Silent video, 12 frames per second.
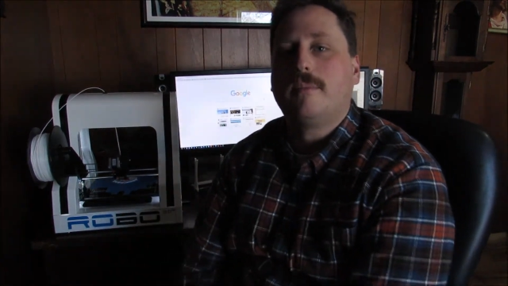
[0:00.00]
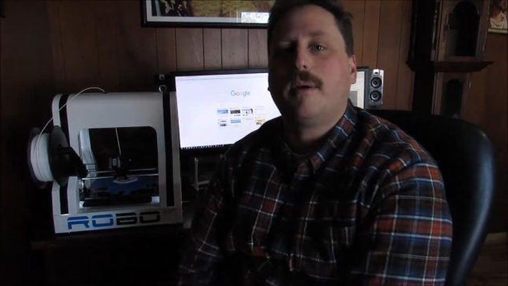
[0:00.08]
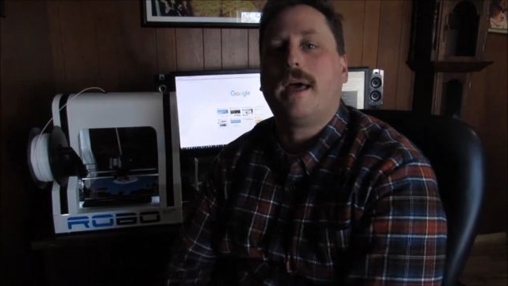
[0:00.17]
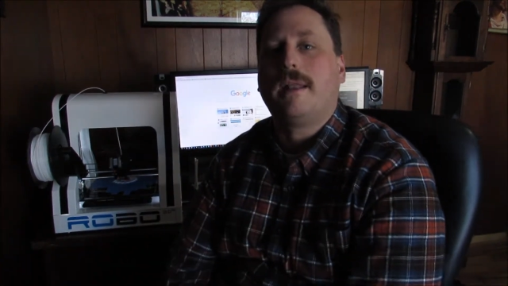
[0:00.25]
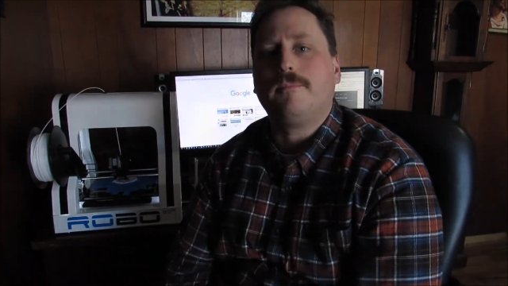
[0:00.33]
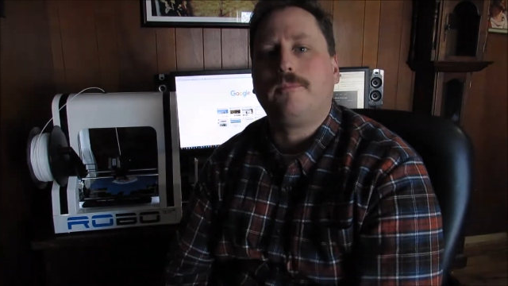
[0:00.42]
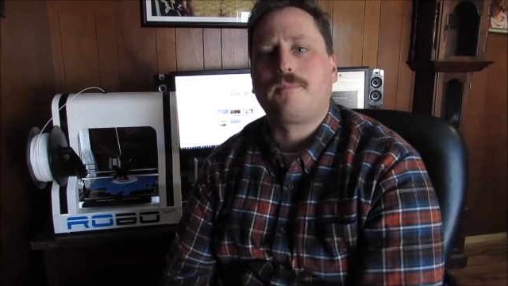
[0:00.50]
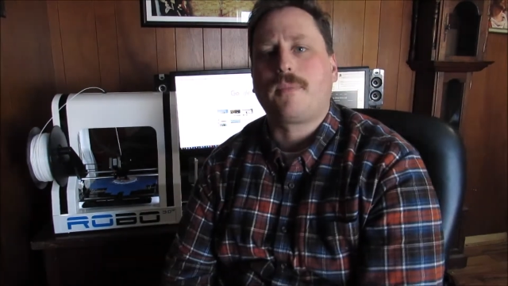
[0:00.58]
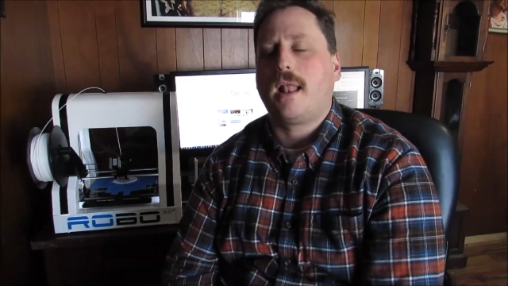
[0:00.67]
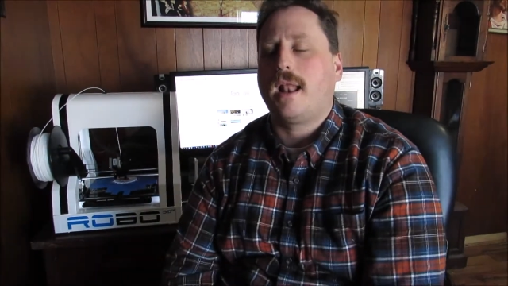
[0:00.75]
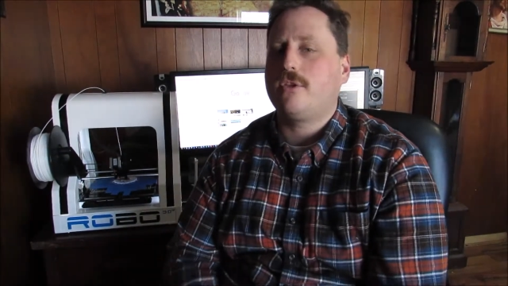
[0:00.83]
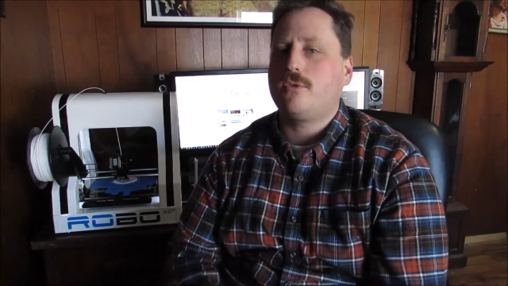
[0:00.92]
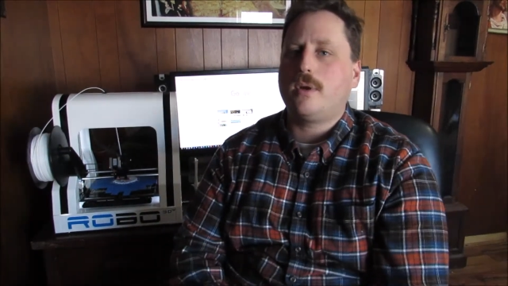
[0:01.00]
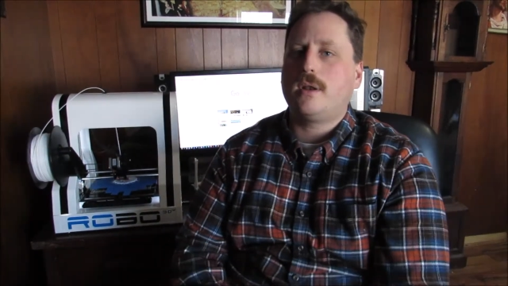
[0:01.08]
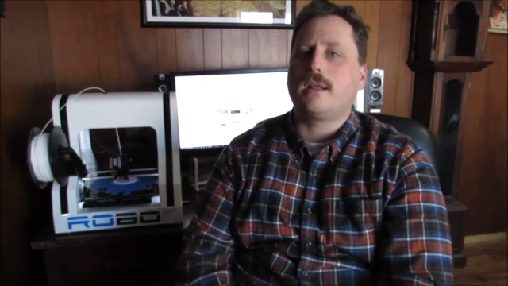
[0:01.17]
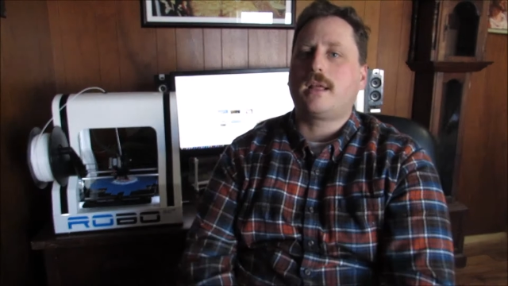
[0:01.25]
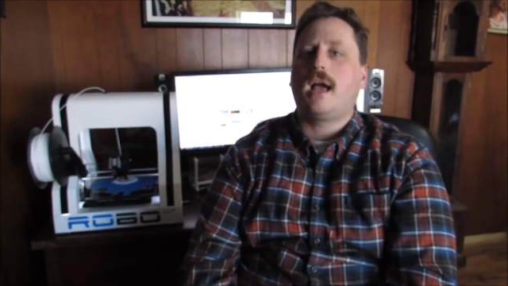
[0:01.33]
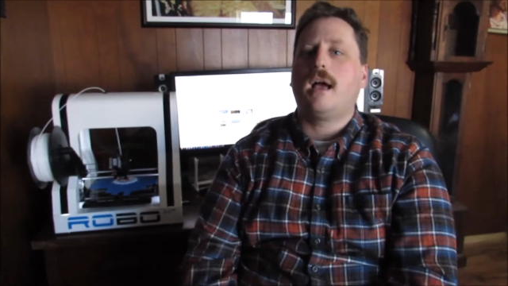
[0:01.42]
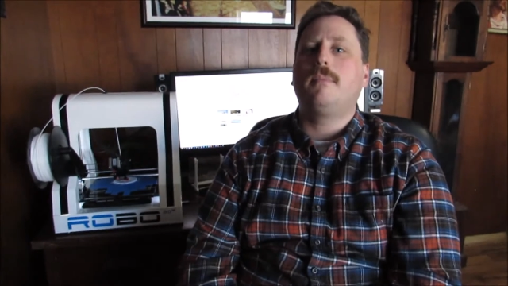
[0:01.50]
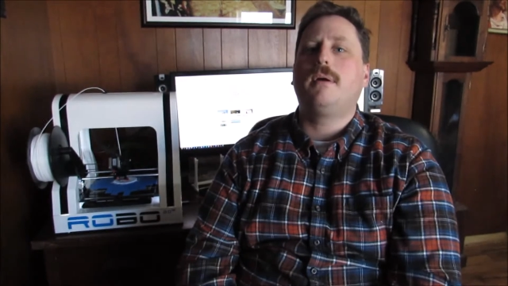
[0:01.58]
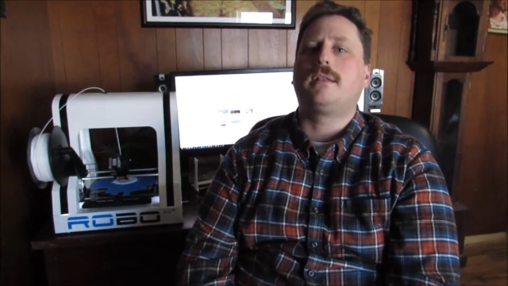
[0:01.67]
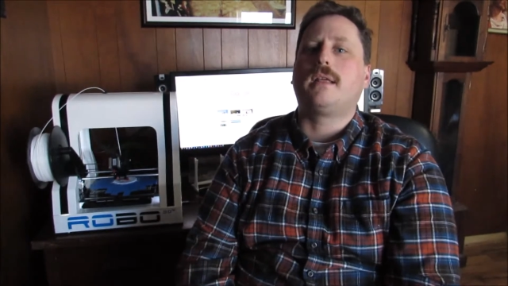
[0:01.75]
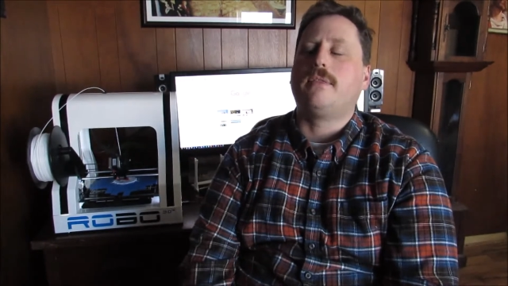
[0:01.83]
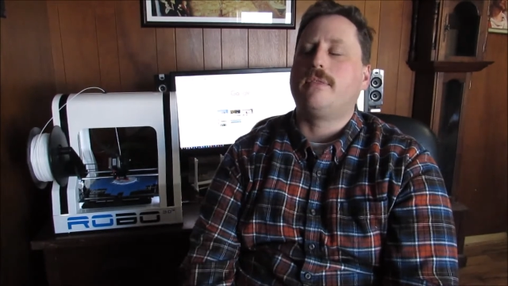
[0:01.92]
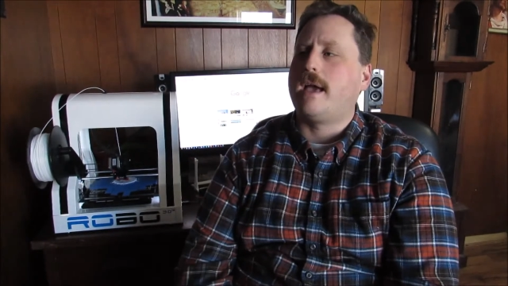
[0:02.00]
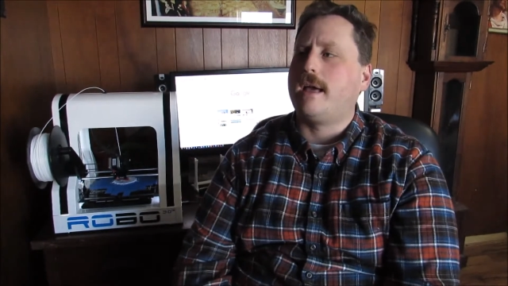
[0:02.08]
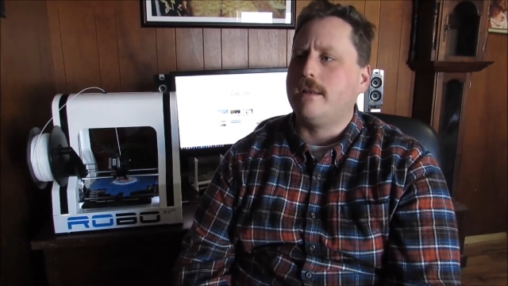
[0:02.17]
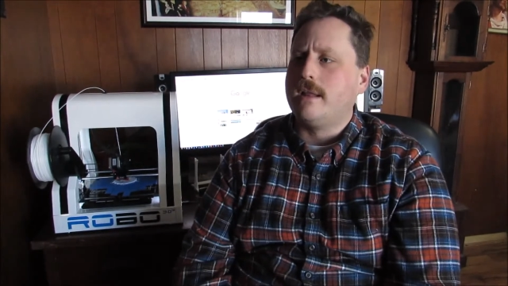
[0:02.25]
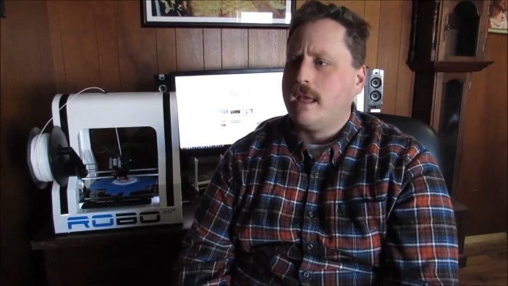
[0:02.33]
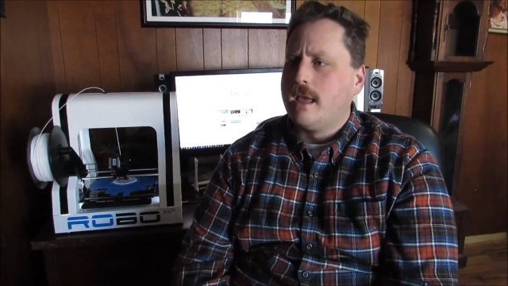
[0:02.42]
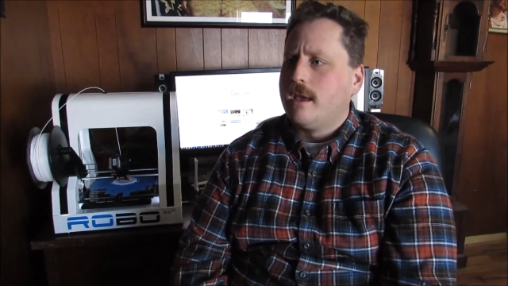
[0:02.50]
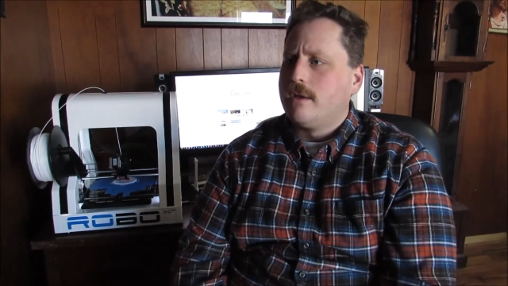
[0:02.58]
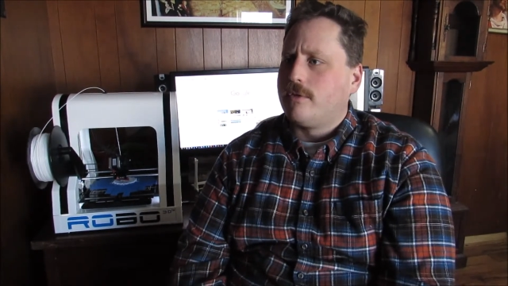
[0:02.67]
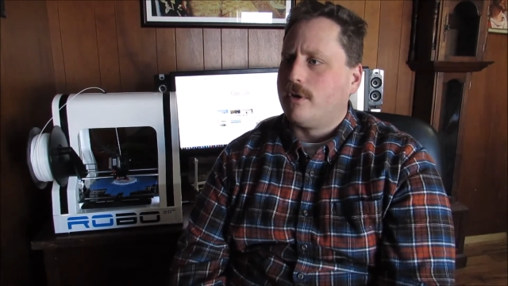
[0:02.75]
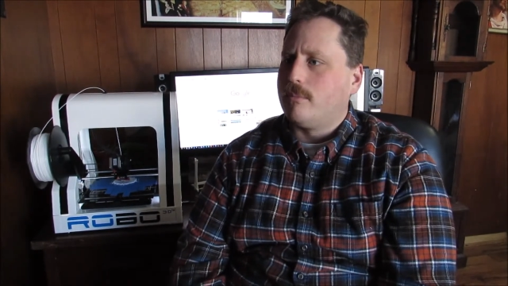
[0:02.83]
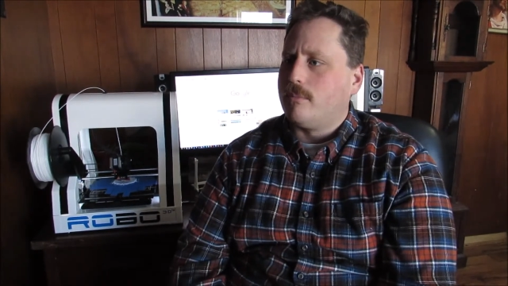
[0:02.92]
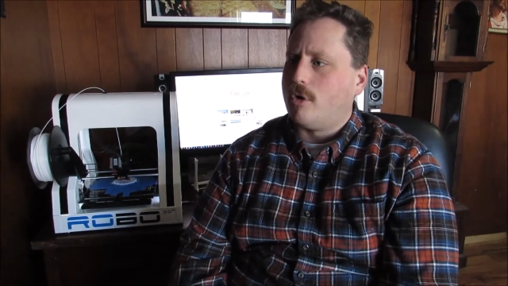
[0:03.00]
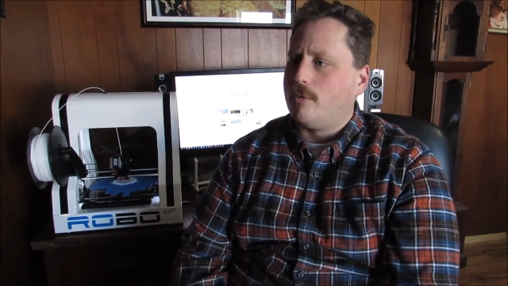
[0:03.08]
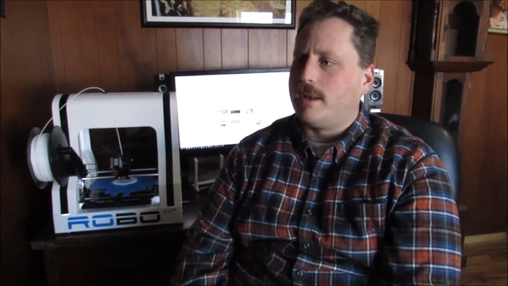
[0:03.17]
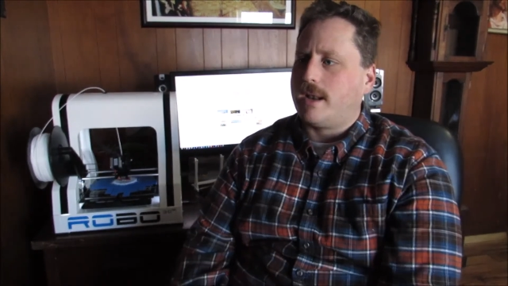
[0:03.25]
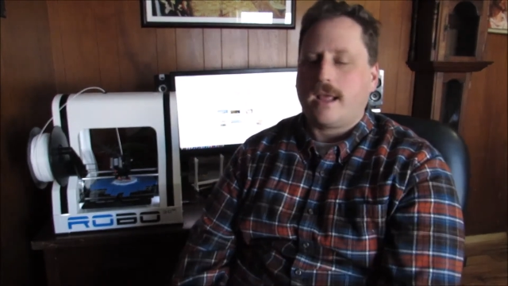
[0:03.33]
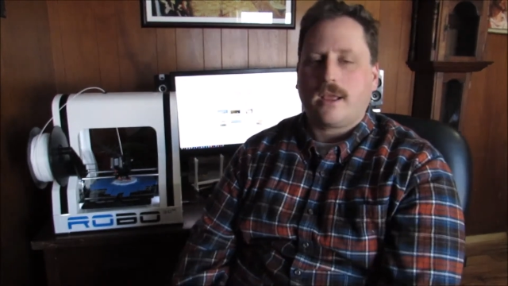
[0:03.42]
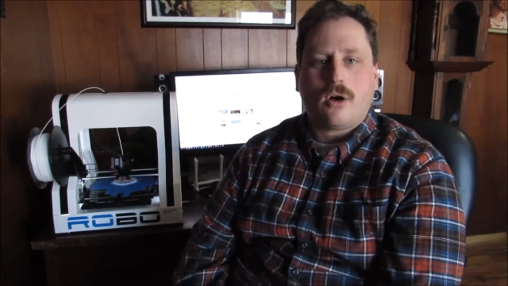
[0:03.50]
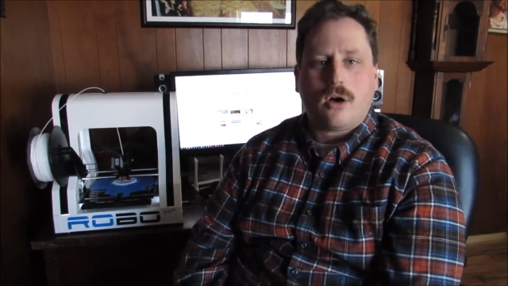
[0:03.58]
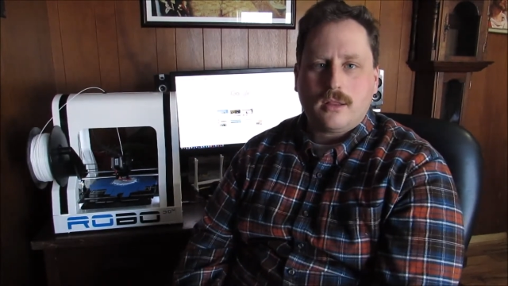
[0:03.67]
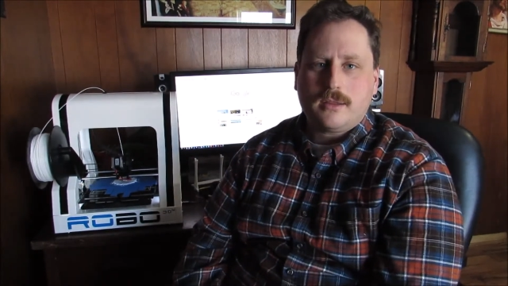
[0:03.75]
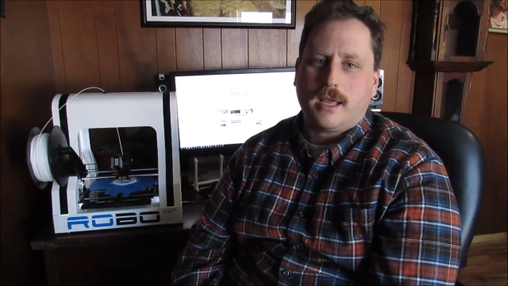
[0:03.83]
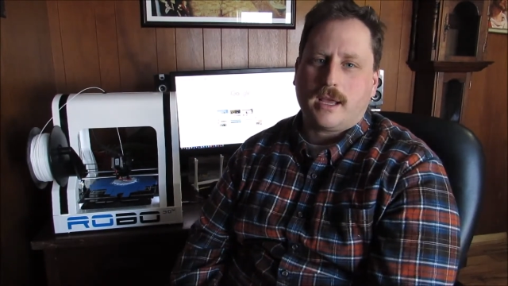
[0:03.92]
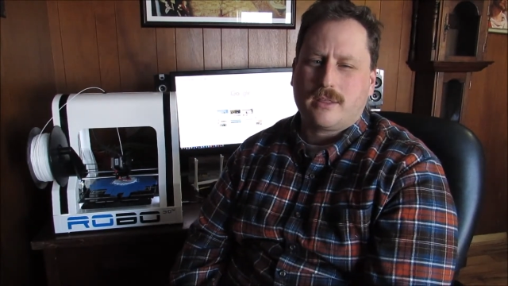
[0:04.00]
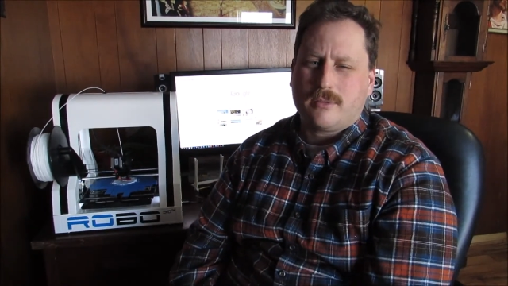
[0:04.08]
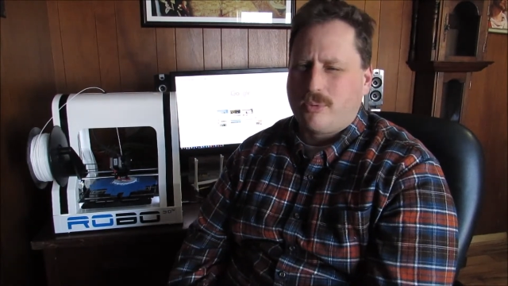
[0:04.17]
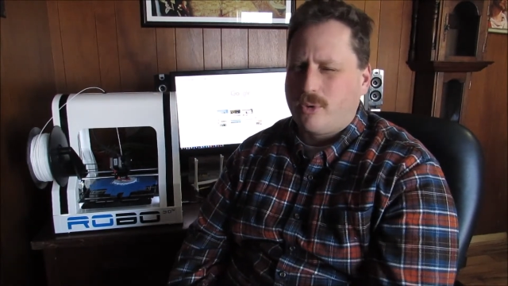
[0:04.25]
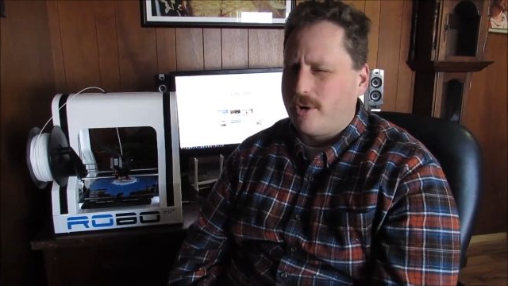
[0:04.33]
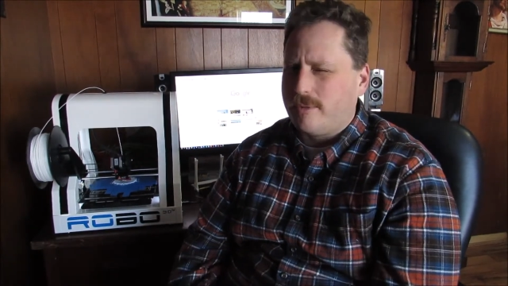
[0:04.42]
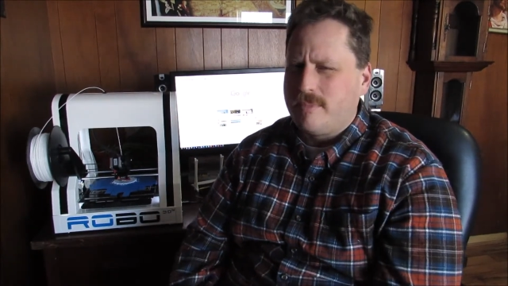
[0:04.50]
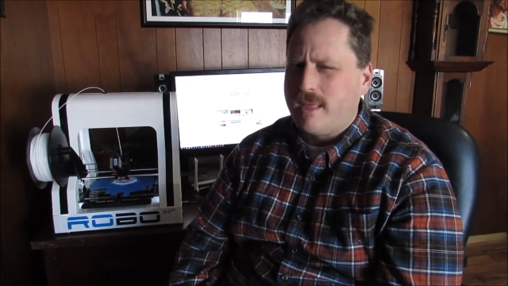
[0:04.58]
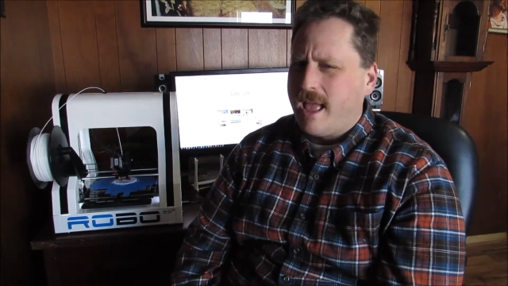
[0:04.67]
bed. I just wanted to comment on that for a moment. I called tech support.